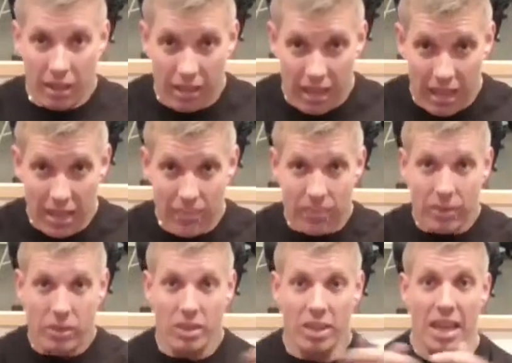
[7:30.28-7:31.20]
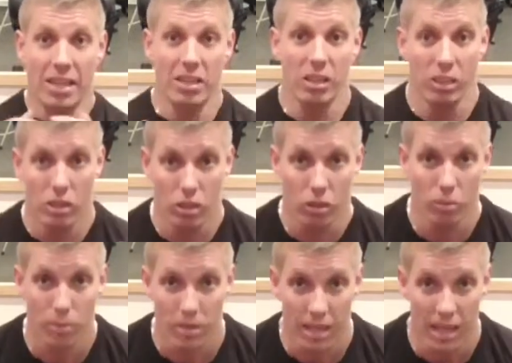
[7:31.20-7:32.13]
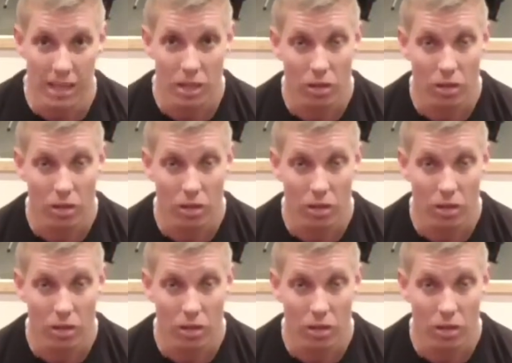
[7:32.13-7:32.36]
Okay, so that's the superset.